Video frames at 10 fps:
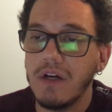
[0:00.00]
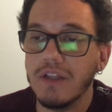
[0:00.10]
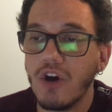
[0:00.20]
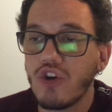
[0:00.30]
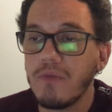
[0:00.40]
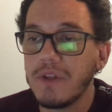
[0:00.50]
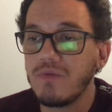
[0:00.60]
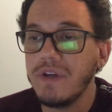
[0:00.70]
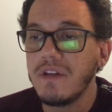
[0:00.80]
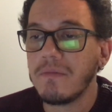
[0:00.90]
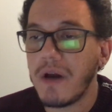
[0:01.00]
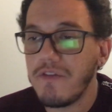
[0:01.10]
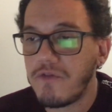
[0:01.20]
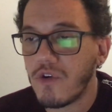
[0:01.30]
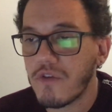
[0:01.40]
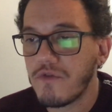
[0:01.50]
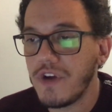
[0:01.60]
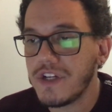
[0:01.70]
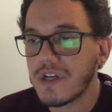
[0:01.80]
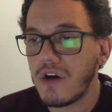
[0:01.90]
a document written by 4
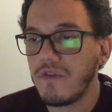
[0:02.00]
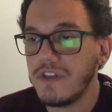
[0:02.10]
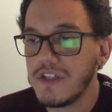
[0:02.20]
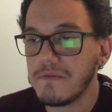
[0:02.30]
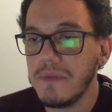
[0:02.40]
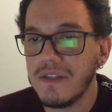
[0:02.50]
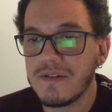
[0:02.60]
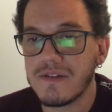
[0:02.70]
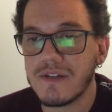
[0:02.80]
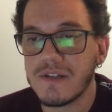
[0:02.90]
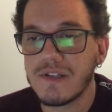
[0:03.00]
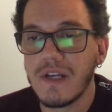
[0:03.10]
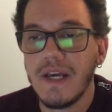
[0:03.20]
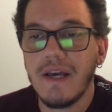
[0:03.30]
French Calvinist ministers